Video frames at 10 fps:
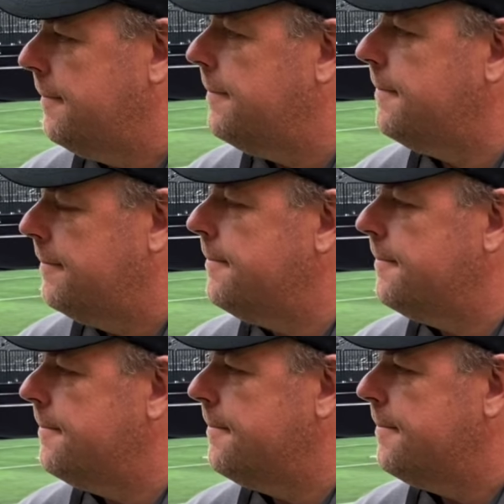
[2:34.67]

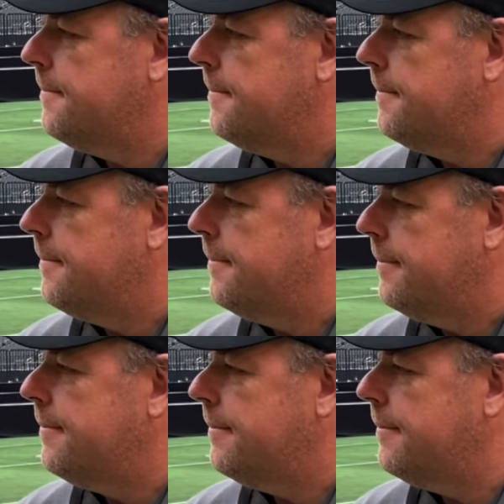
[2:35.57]

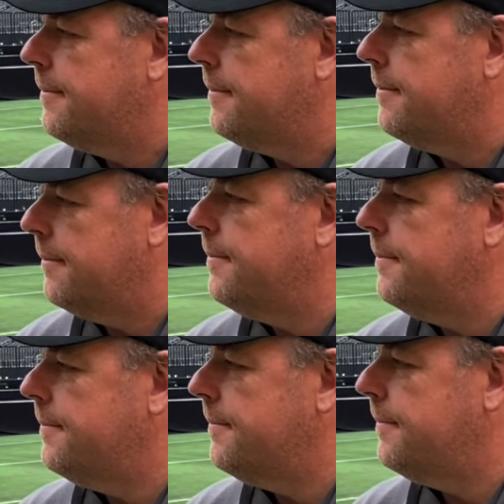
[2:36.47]

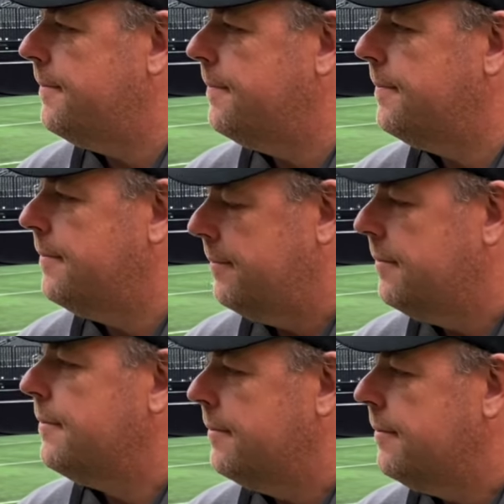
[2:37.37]

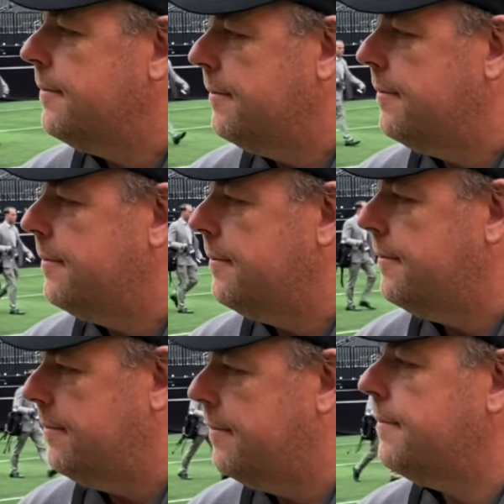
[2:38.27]

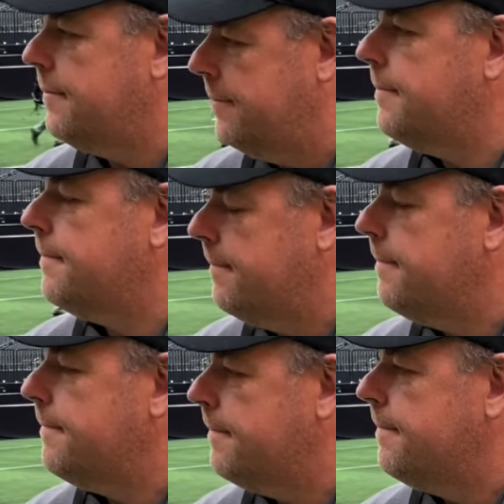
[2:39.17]

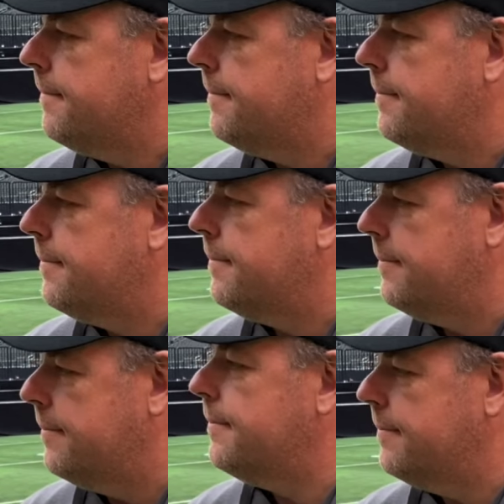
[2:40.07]

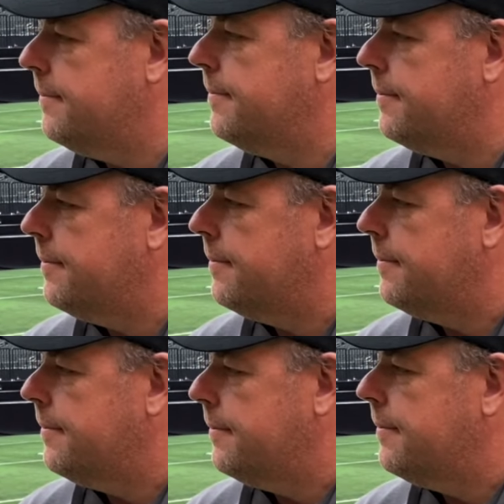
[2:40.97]

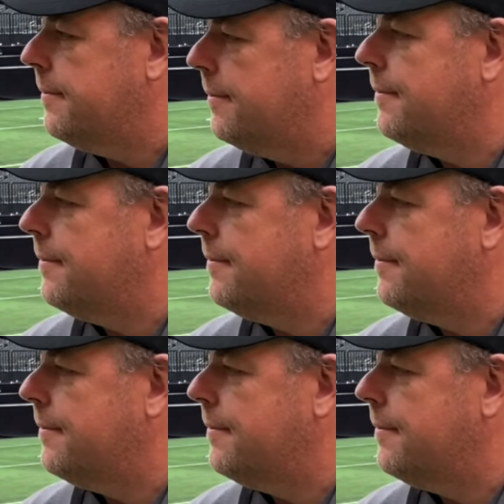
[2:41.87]
[no speech]